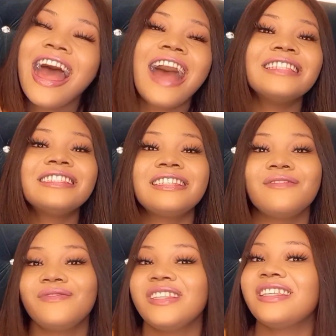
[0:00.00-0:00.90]
and
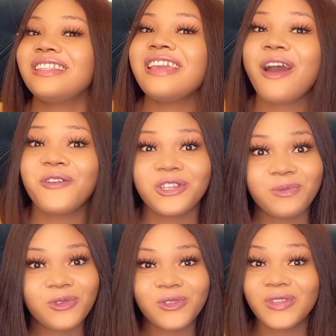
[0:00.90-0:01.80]
definitely I'll
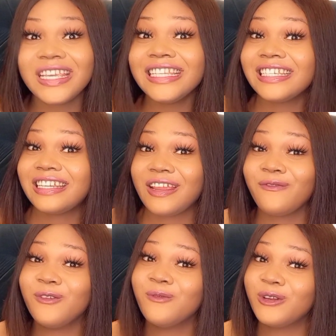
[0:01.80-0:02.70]
respond to each and
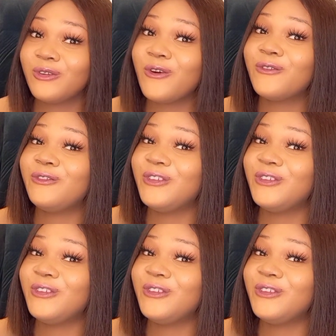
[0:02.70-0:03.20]
every one of